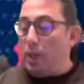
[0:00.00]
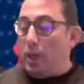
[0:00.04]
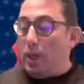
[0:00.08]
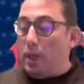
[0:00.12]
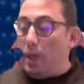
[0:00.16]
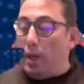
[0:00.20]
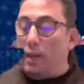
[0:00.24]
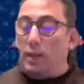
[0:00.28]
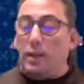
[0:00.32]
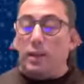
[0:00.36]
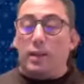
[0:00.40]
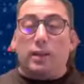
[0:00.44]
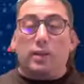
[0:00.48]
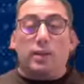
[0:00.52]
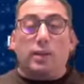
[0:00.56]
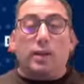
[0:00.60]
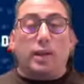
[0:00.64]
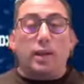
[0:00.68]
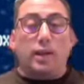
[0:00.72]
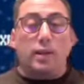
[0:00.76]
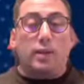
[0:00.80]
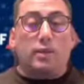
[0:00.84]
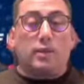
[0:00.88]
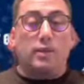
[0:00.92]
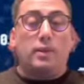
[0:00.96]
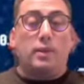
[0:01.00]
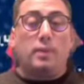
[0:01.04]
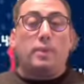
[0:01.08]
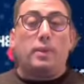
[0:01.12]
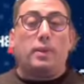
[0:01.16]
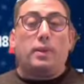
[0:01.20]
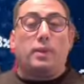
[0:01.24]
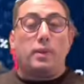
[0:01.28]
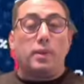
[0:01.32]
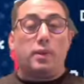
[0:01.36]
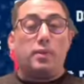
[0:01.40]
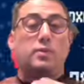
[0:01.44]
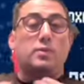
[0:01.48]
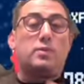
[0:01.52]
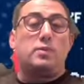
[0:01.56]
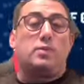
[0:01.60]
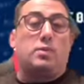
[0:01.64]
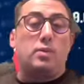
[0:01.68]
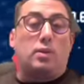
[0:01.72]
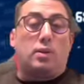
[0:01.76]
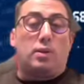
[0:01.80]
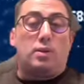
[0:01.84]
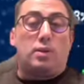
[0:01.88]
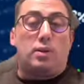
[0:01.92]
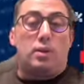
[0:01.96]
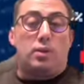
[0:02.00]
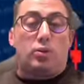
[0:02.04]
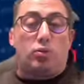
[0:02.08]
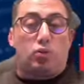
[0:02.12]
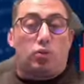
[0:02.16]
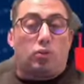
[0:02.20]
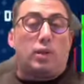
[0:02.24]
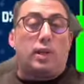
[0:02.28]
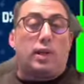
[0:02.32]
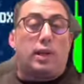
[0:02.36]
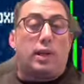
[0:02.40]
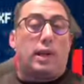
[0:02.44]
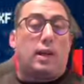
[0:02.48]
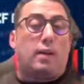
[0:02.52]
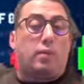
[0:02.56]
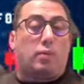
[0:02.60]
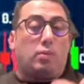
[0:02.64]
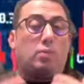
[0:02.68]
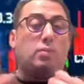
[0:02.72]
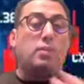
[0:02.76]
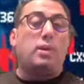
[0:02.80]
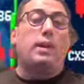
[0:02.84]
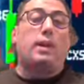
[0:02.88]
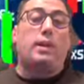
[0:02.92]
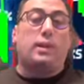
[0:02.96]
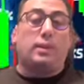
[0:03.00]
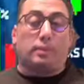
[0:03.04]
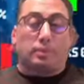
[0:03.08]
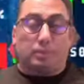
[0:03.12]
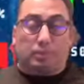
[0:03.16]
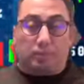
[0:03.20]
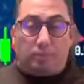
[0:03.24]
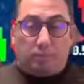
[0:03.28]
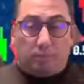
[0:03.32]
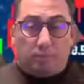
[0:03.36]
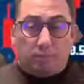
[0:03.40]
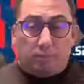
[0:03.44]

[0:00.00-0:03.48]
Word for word: On the other hand, this the, the, today I will make